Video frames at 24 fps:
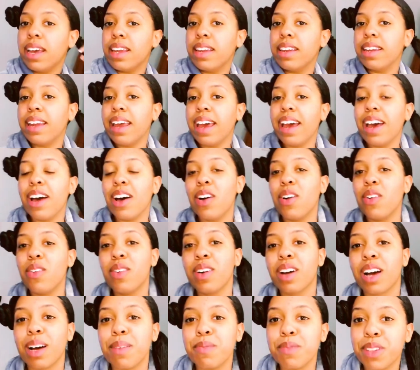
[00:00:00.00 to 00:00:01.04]
Now
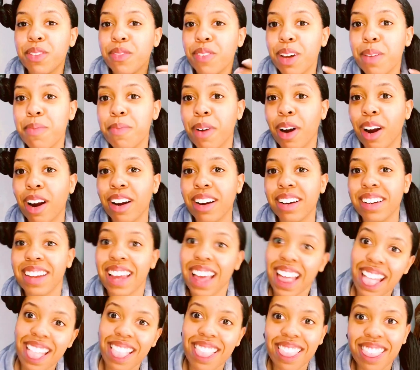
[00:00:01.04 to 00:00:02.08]
comes the fun part,
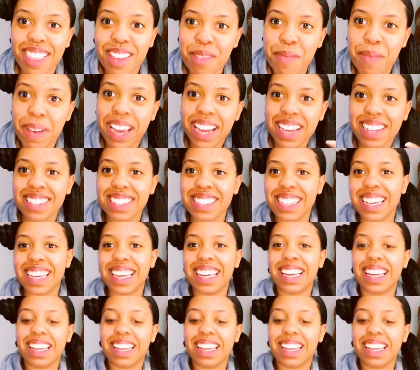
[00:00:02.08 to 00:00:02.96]
the bending.